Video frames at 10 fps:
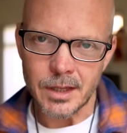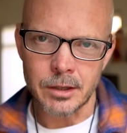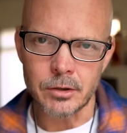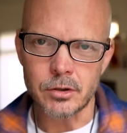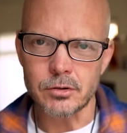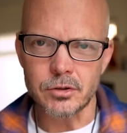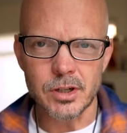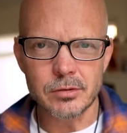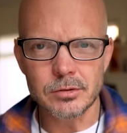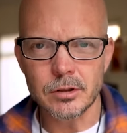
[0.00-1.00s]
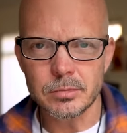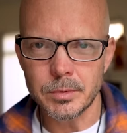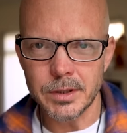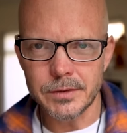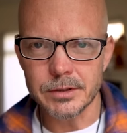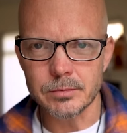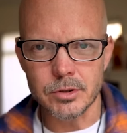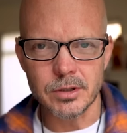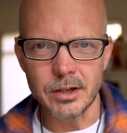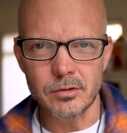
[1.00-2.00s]
they're huge. You get those global belief systems
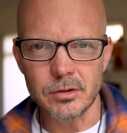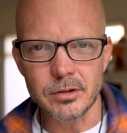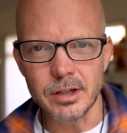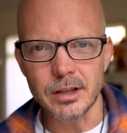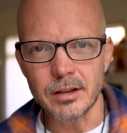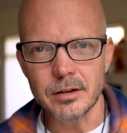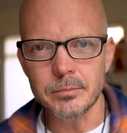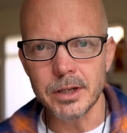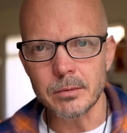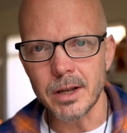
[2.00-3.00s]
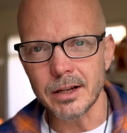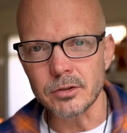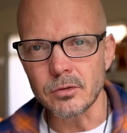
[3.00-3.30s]
straight. You learn to love being a man.